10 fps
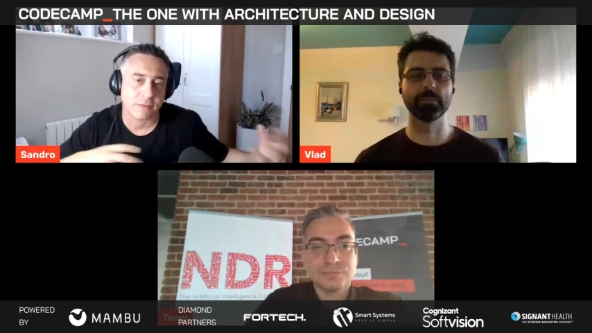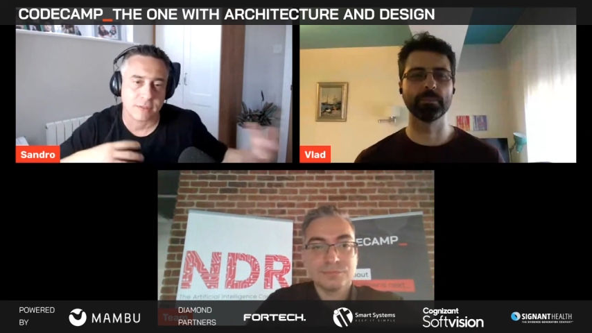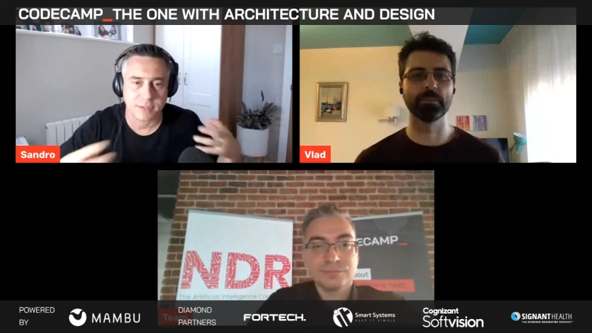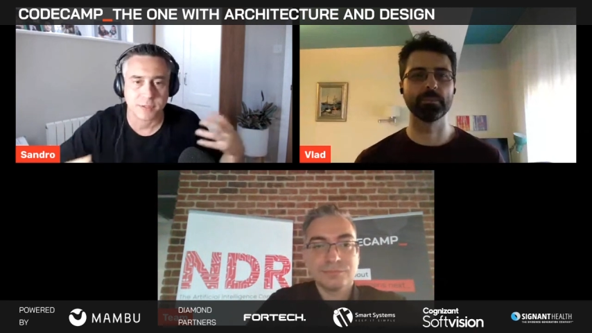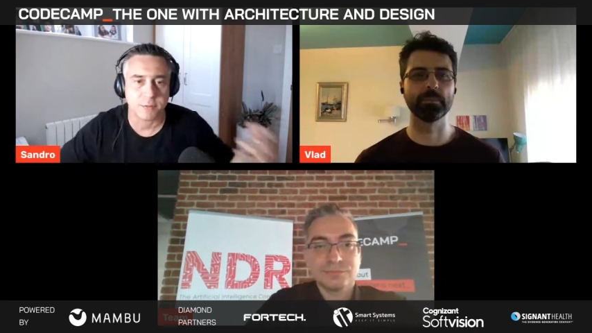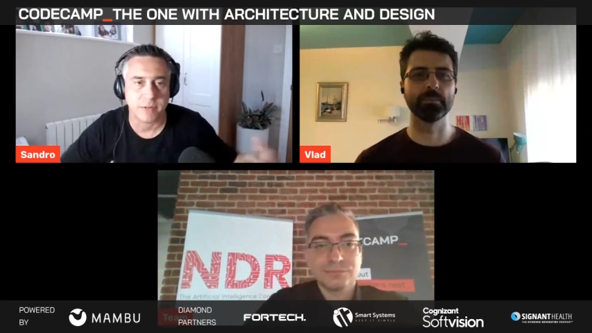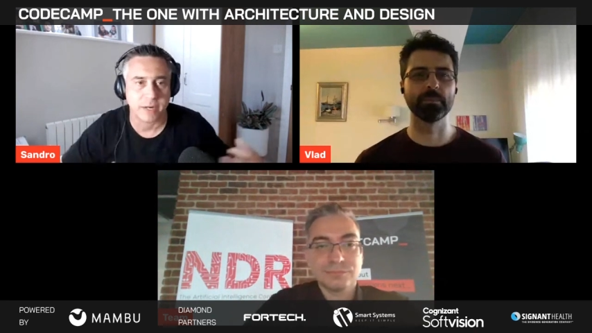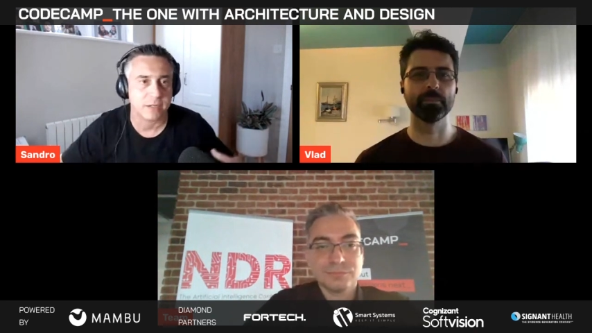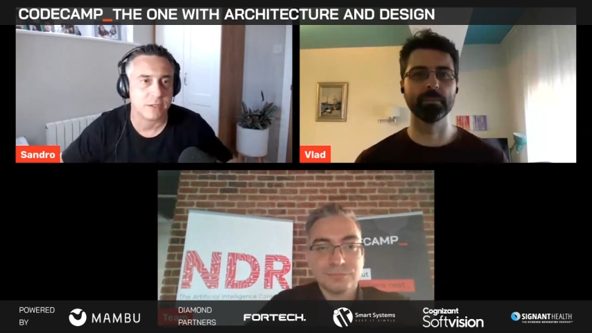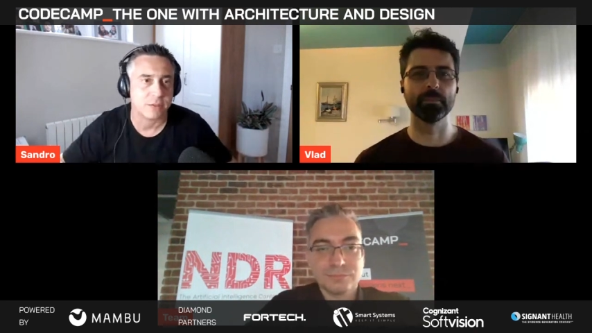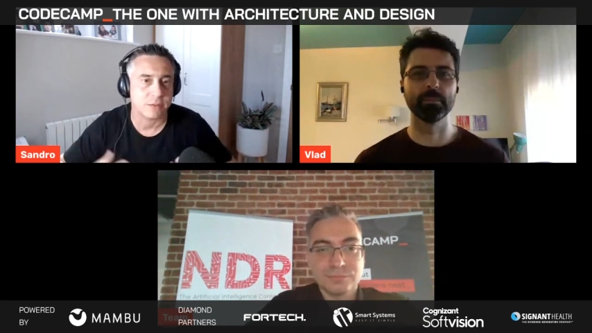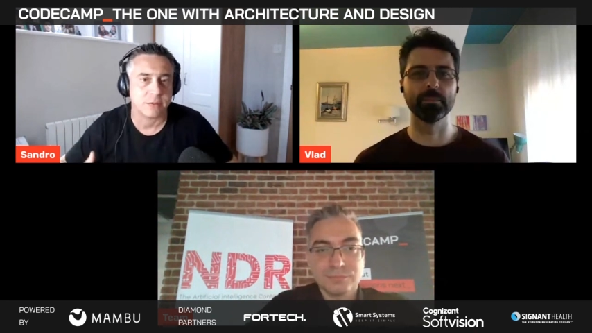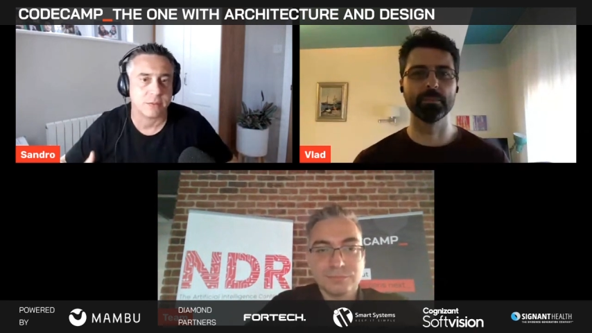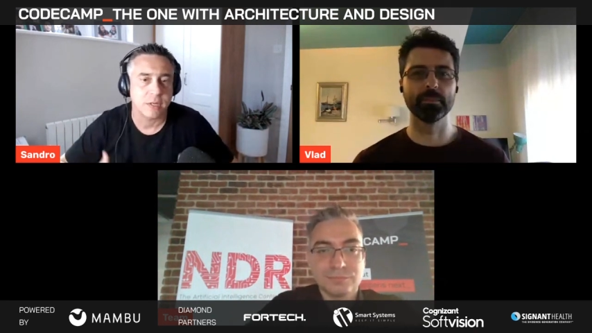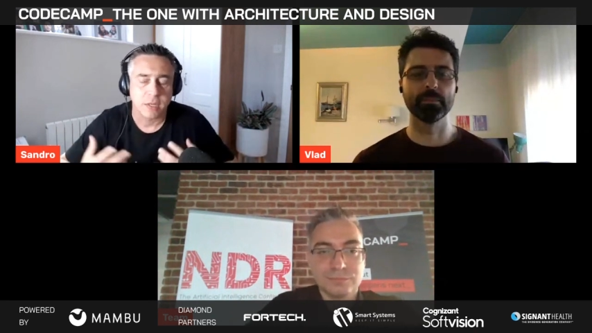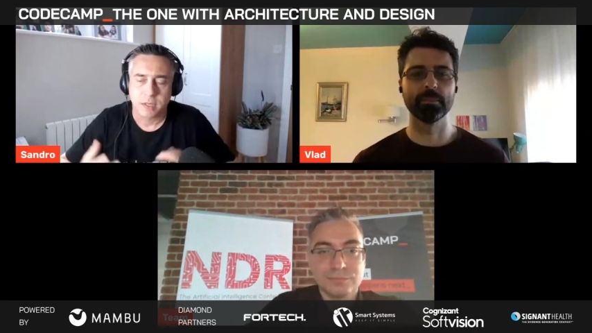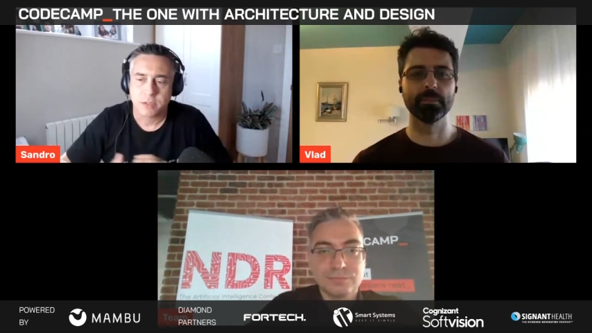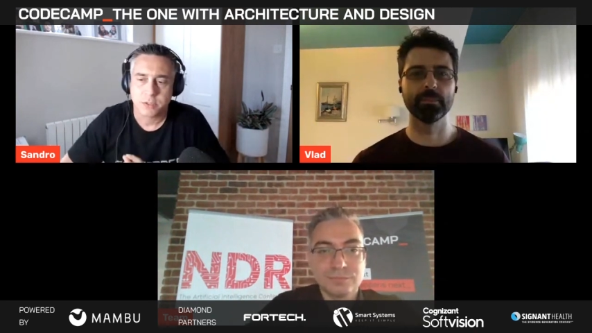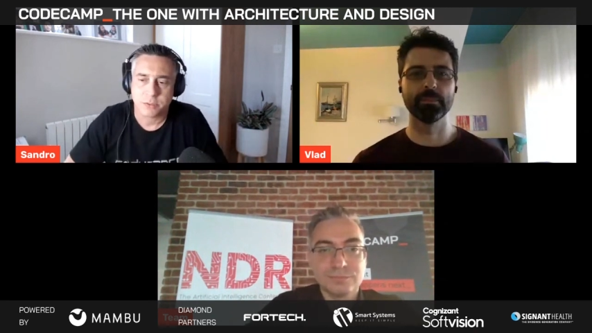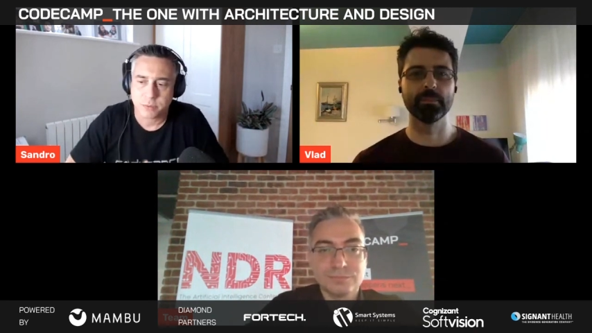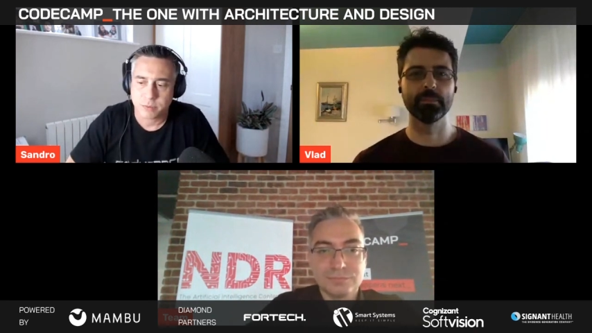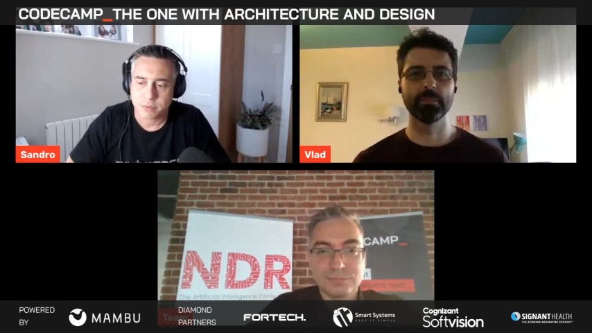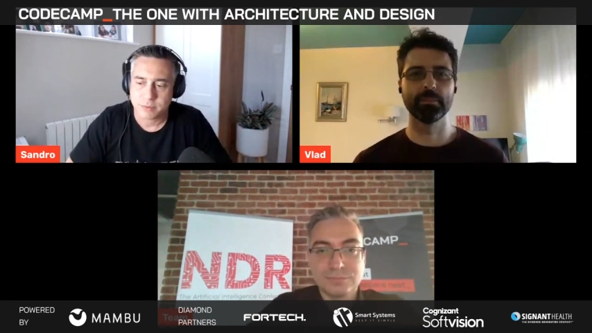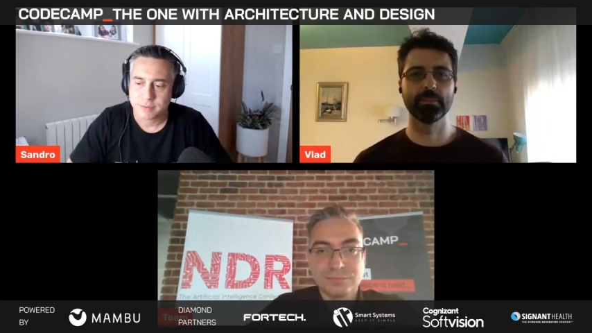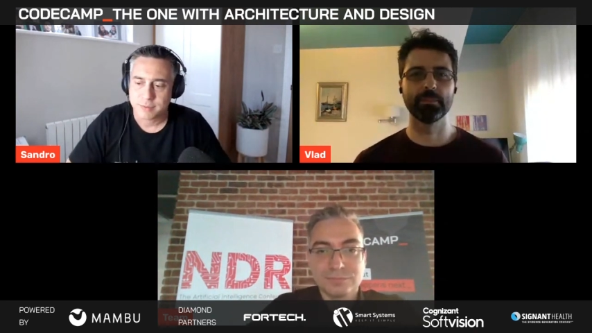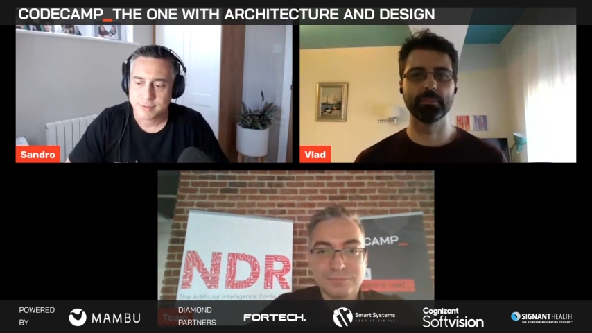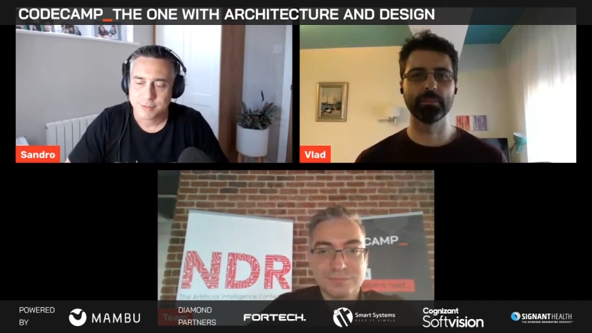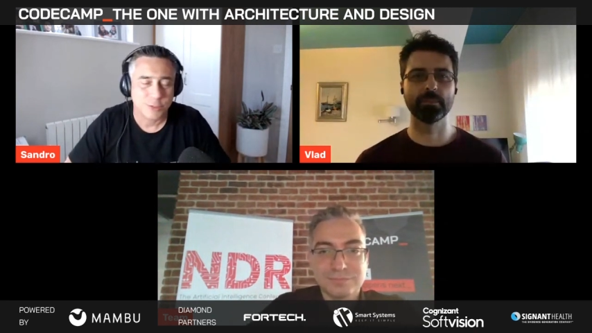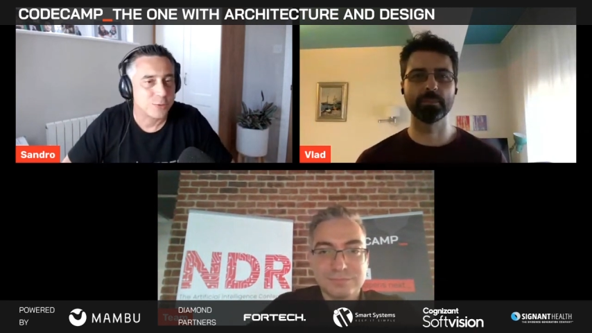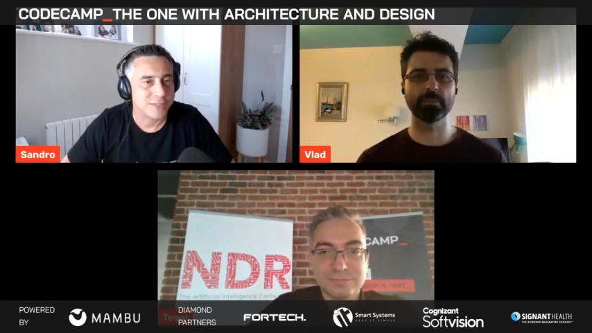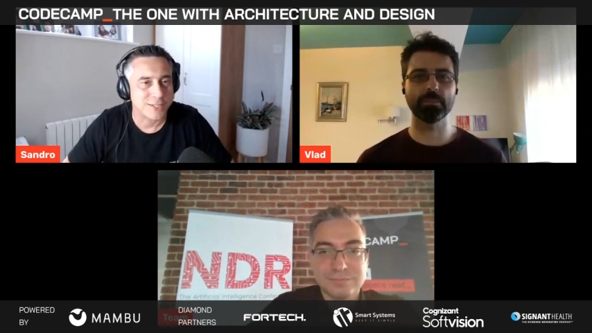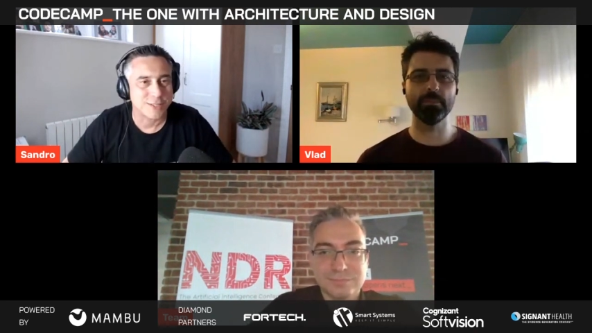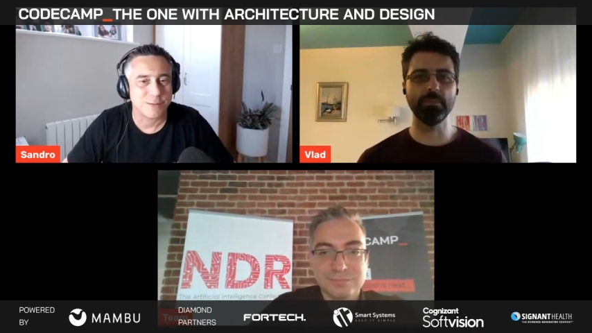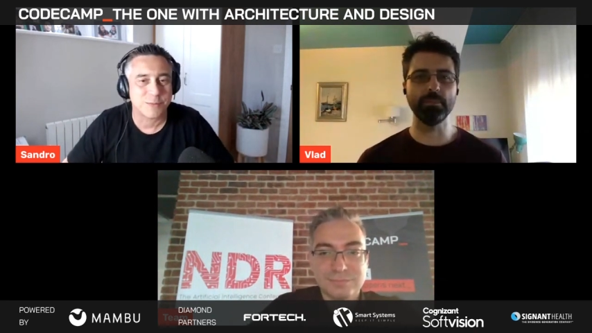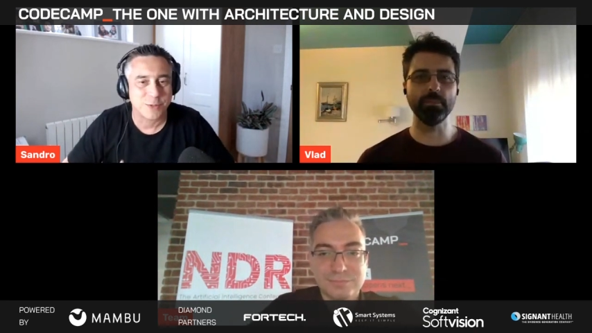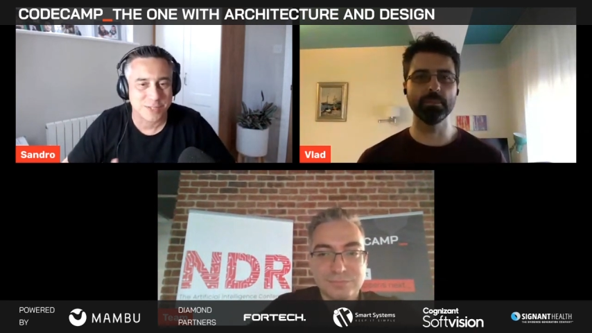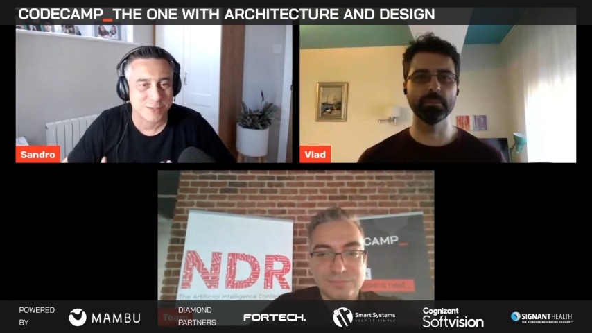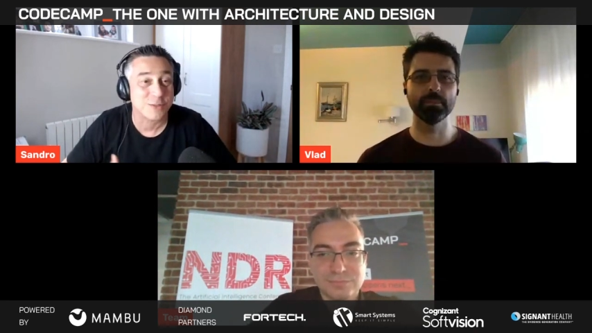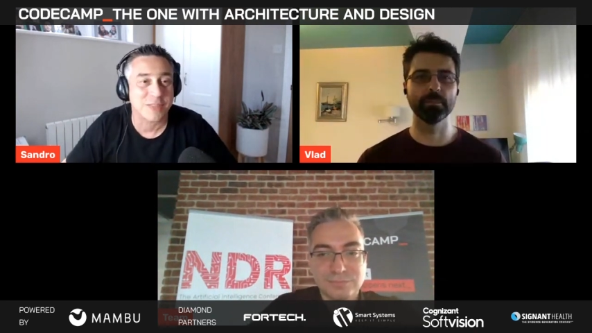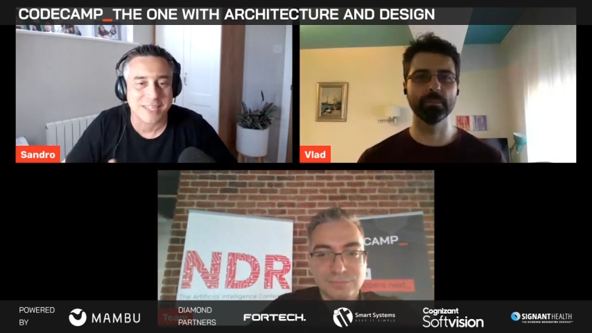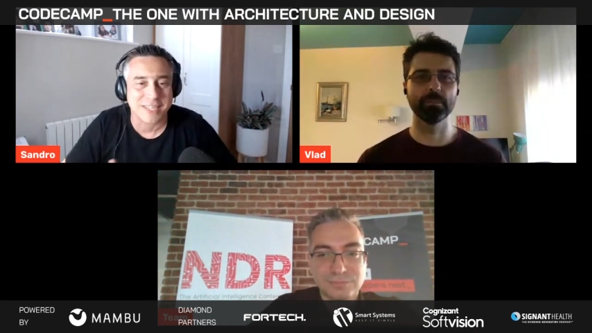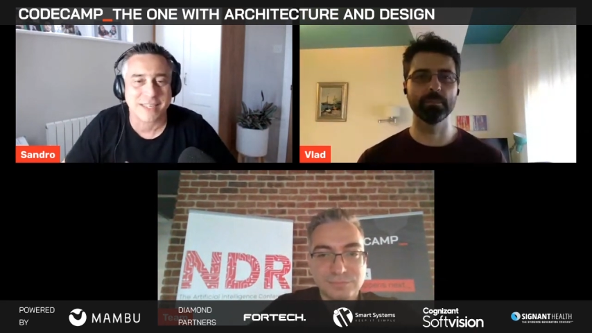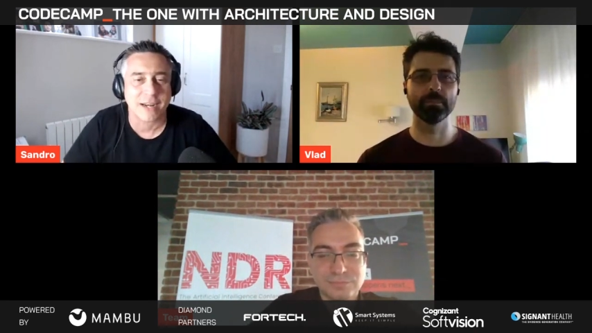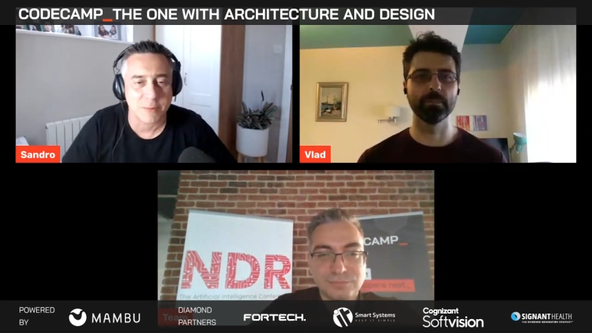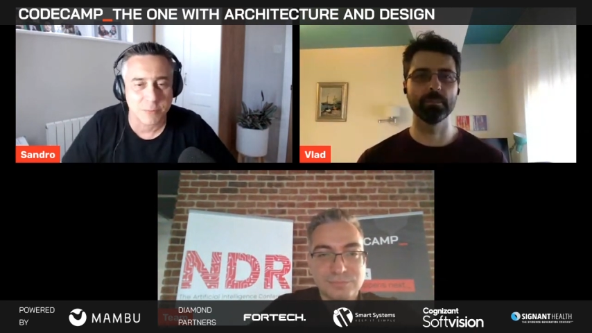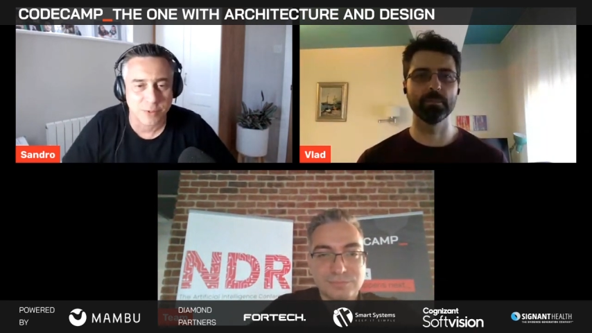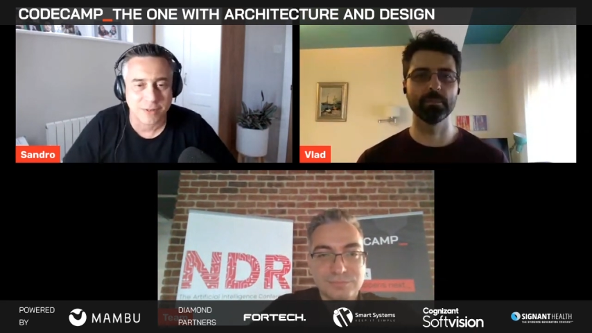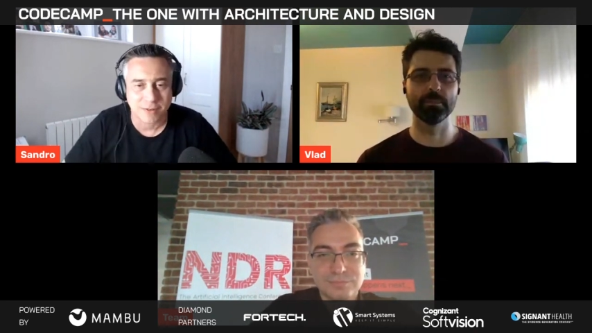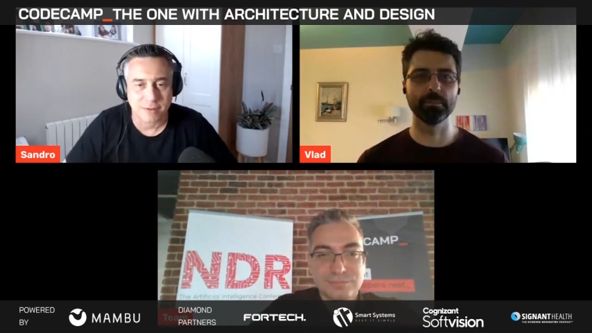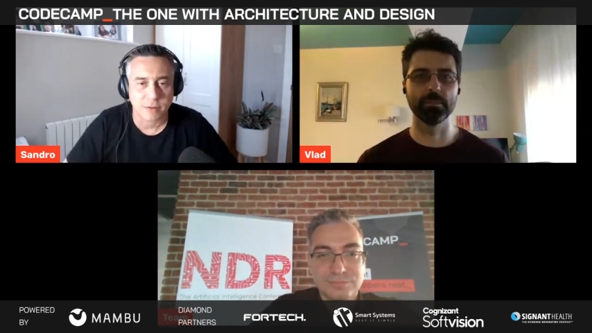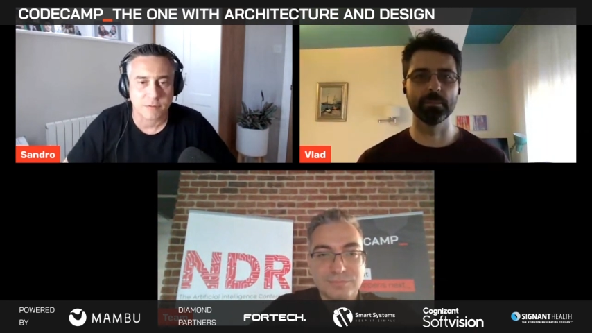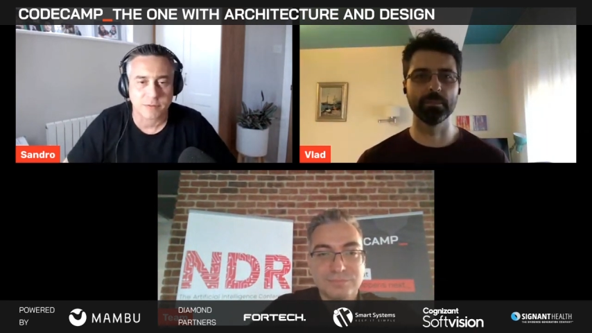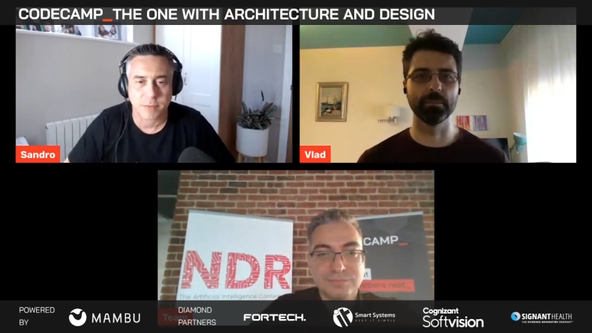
Speaker 1: does it compare to, to, to traditional projects, to things that I'm working on.